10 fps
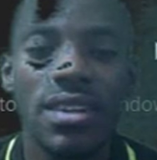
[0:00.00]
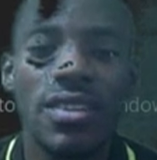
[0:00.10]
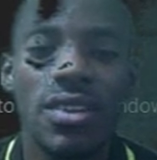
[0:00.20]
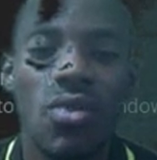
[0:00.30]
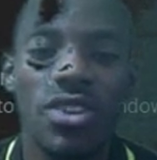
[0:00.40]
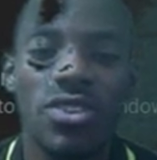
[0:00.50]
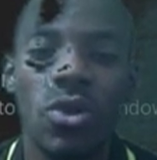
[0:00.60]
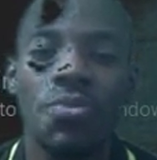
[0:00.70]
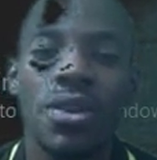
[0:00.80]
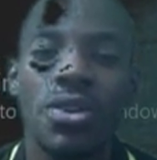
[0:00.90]
this is the
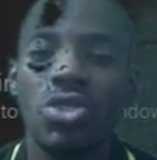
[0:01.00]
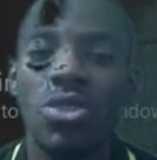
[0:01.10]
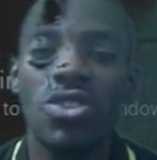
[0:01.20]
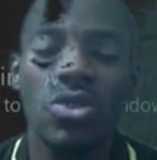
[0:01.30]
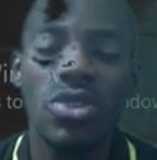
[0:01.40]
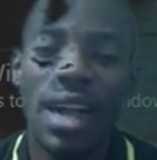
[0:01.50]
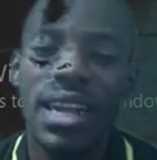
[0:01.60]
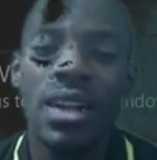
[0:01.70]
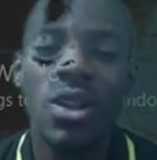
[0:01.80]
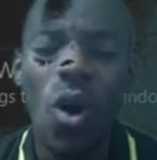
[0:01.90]
question. You must know that
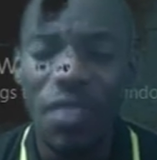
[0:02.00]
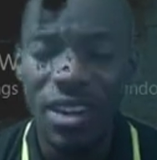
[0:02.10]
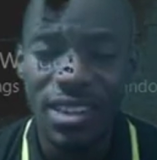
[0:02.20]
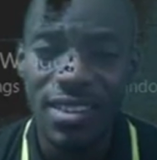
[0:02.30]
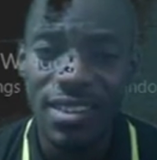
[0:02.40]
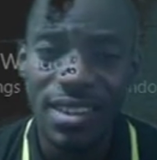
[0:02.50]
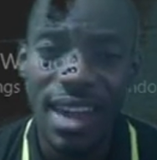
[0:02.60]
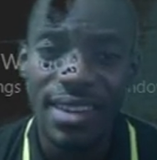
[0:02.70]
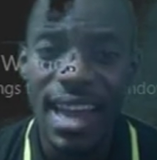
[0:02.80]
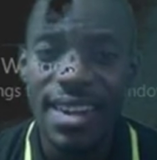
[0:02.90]
the law of indices says
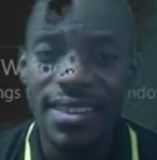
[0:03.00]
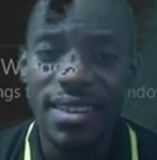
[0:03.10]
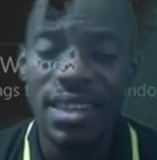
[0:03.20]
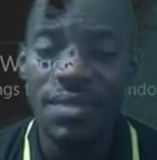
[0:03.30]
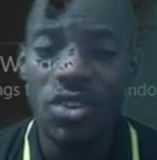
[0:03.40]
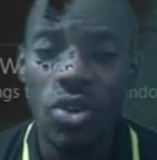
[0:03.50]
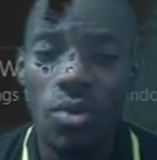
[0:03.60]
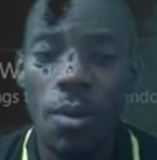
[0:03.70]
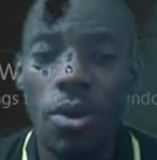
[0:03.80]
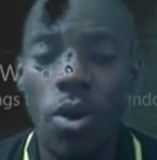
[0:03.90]
that anything division
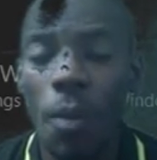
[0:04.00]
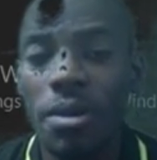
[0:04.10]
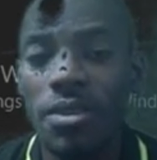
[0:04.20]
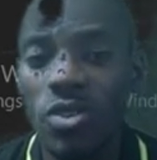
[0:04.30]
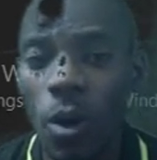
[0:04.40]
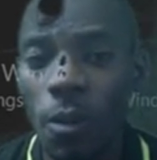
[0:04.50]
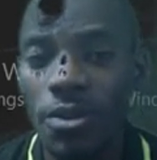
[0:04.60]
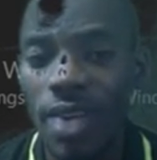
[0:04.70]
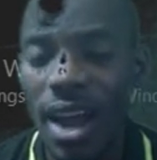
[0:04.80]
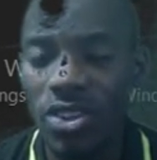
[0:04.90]
will become a
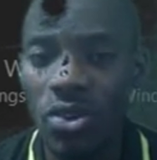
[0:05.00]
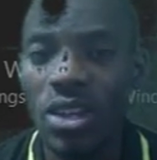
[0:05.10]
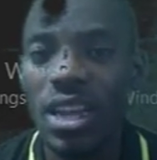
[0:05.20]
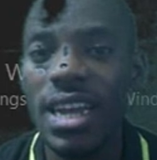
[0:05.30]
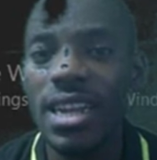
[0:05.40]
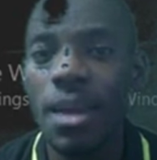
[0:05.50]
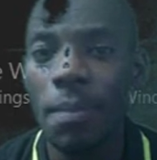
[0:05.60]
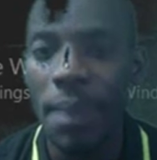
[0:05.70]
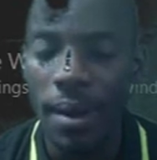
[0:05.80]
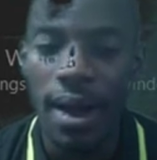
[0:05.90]
subtraction in the
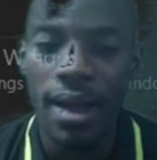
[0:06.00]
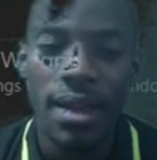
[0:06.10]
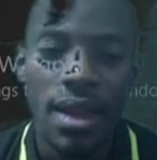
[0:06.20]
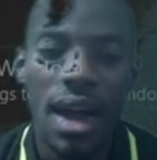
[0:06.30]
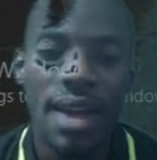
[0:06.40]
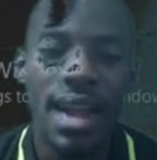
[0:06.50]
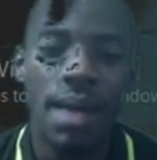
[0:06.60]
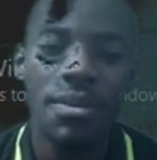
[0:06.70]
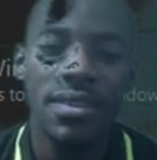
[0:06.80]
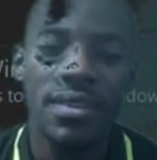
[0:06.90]
power. And
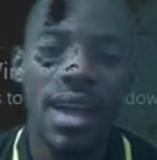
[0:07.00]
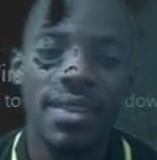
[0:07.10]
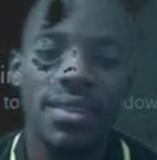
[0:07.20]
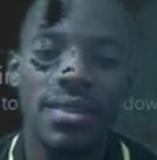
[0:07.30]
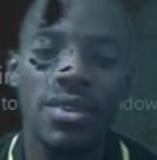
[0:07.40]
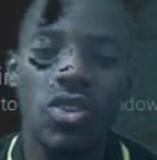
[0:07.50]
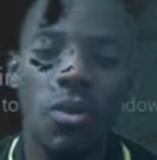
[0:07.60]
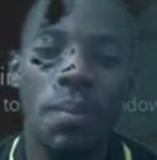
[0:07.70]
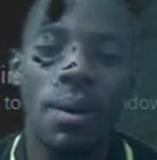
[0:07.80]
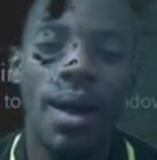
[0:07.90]
that means that 3 raised to
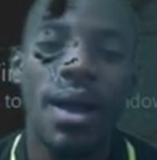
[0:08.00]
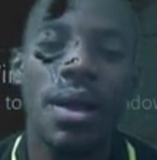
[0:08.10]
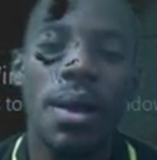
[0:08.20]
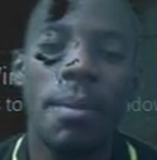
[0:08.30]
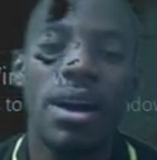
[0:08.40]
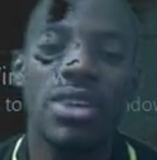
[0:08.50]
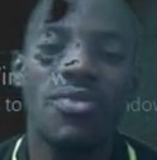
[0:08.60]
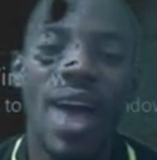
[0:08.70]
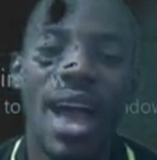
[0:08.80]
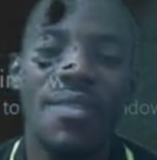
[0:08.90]
the power minus
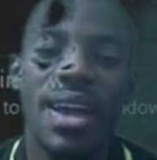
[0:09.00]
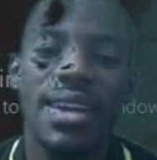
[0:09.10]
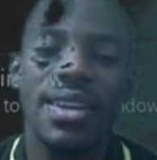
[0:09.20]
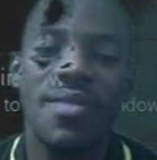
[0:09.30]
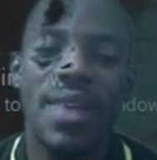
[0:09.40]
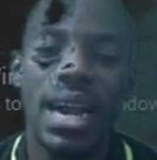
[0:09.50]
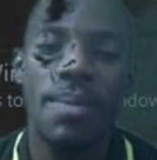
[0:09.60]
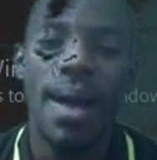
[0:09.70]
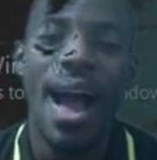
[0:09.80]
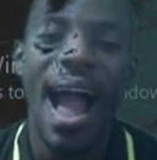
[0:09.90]
5n divided
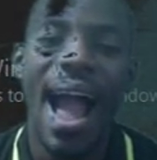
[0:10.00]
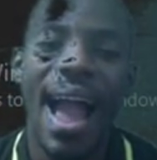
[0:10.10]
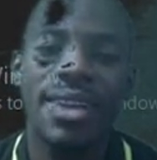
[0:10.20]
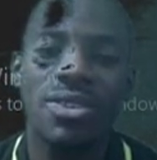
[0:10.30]
by, I